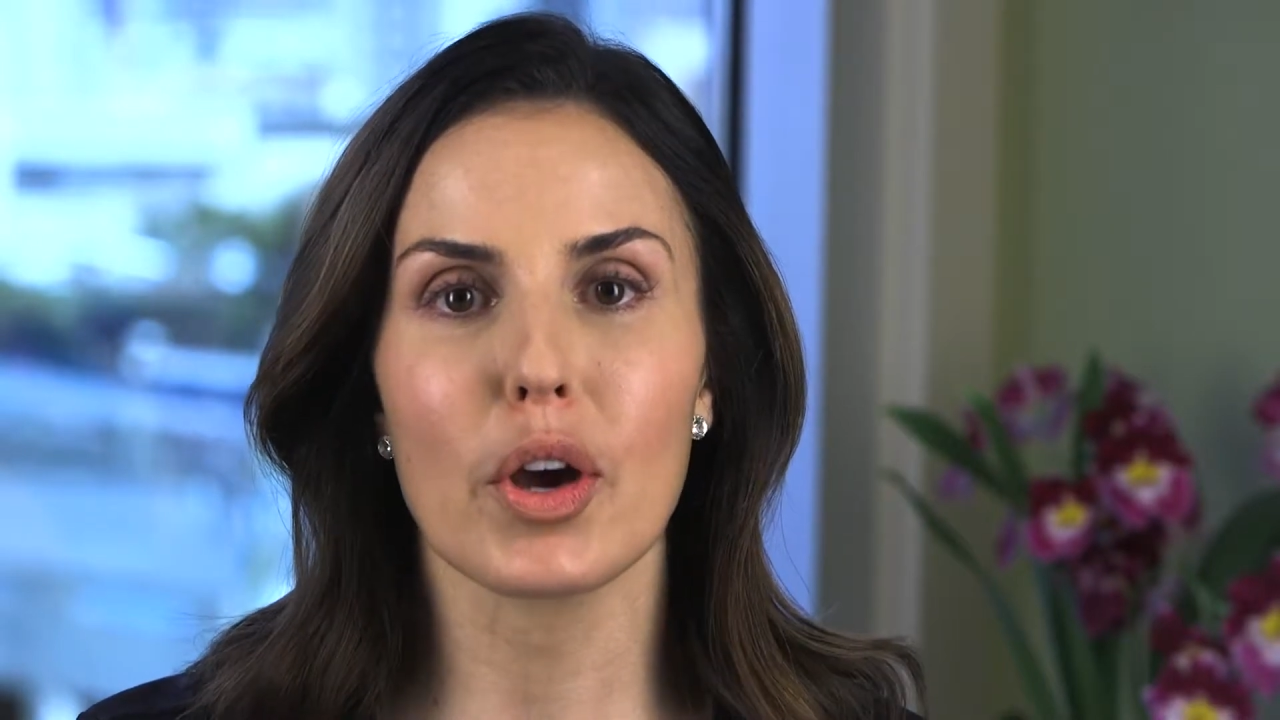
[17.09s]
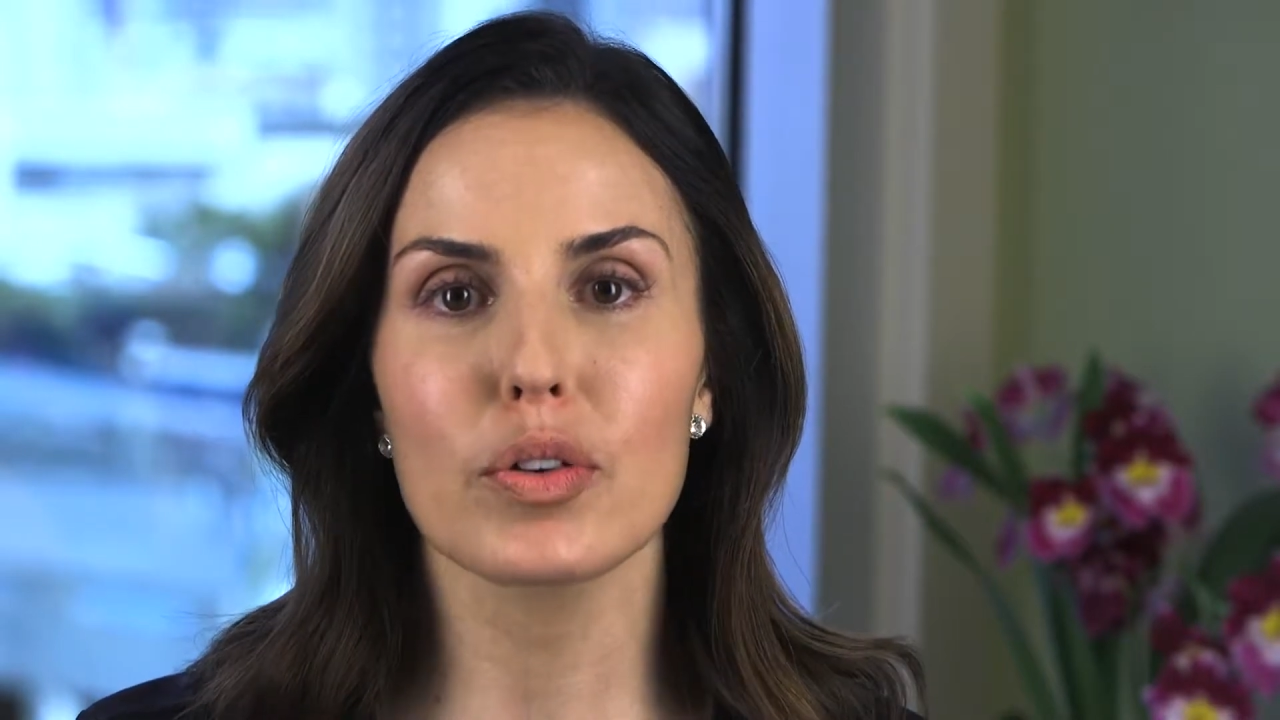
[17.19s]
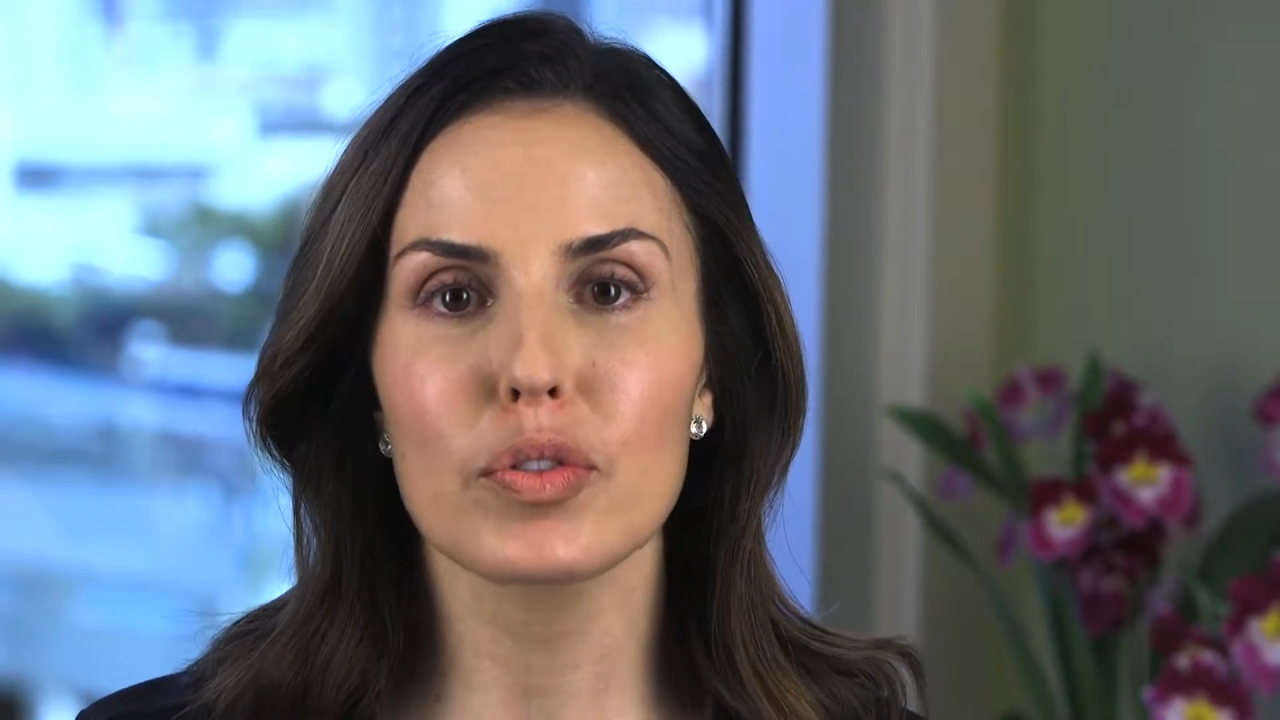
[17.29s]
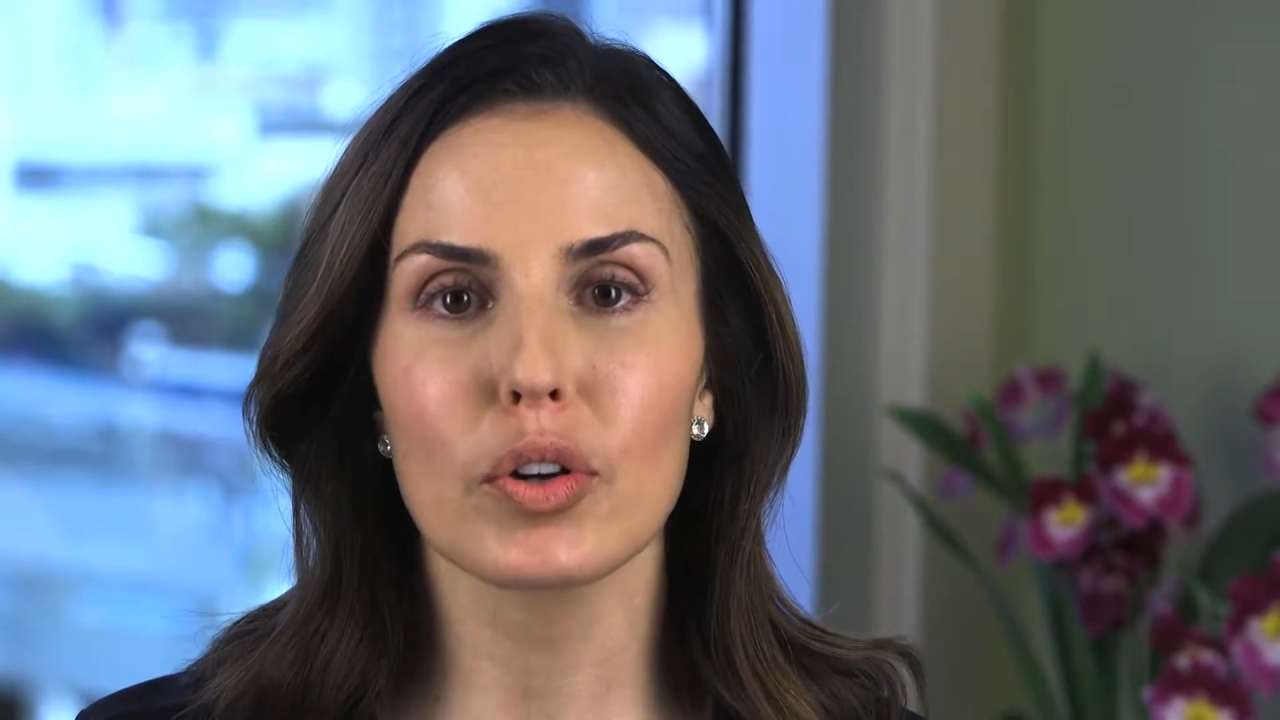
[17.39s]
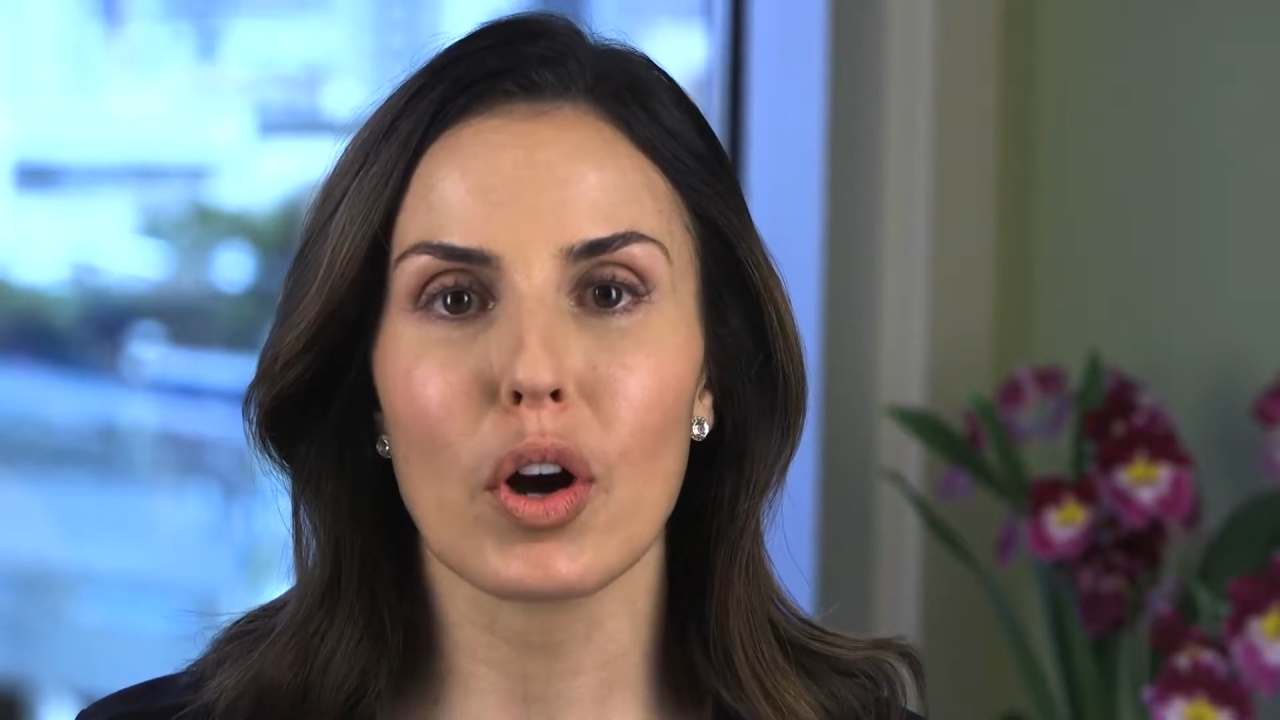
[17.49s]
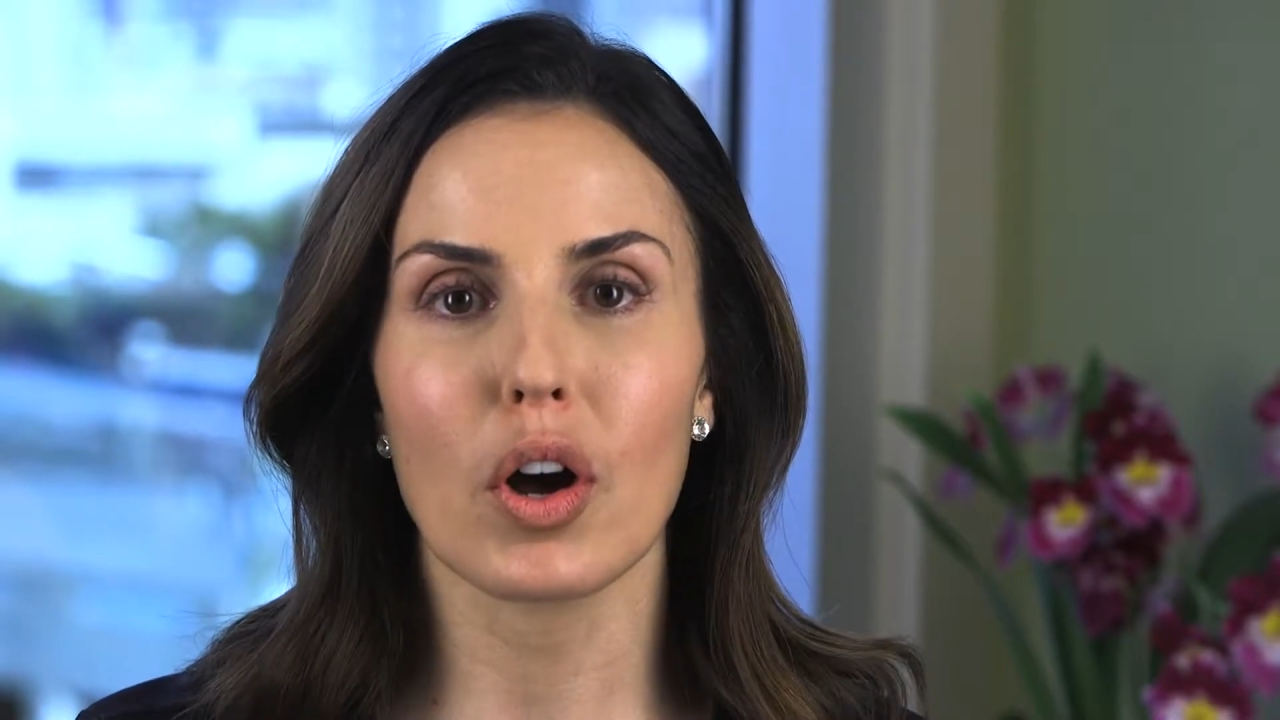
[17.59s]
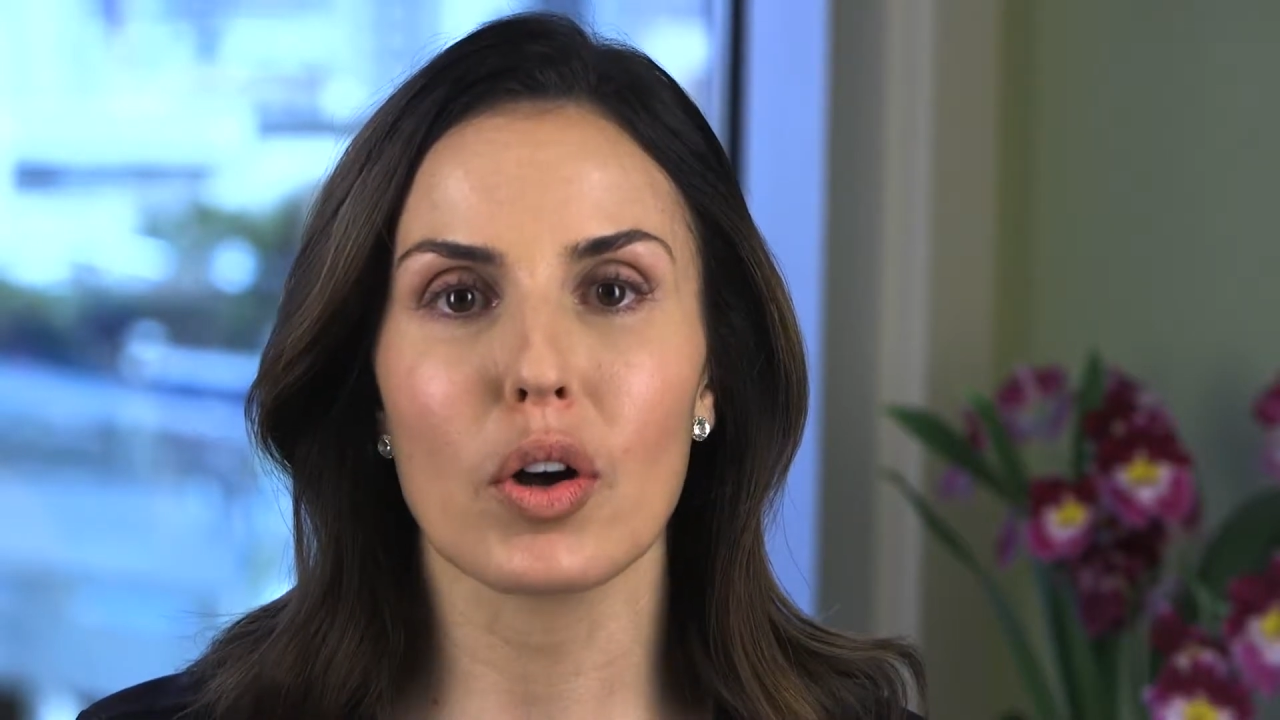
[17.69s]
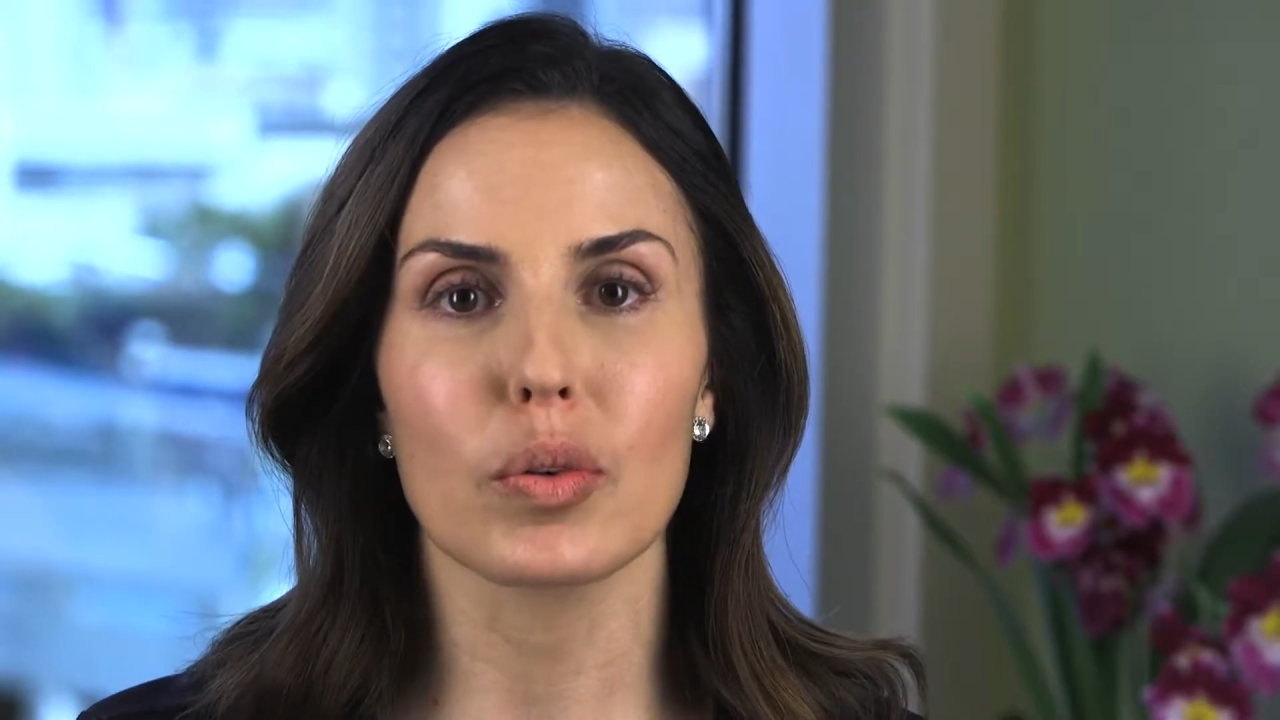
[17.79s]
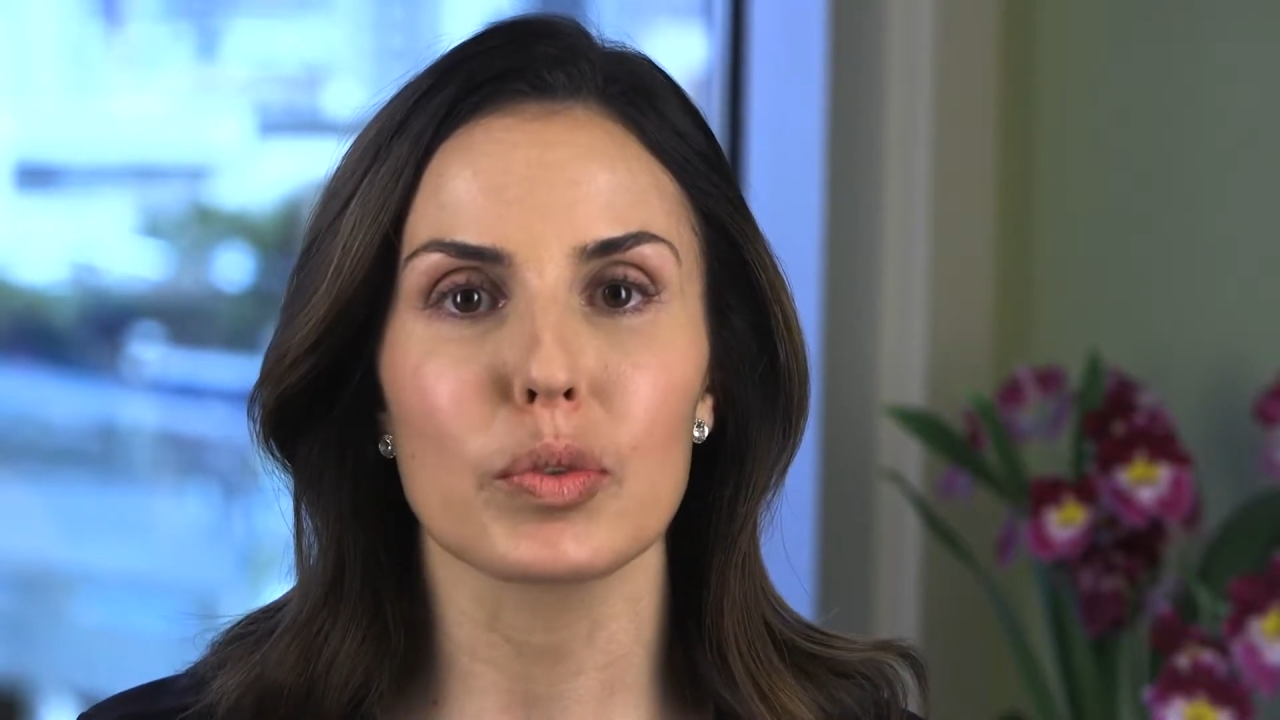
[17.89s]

overall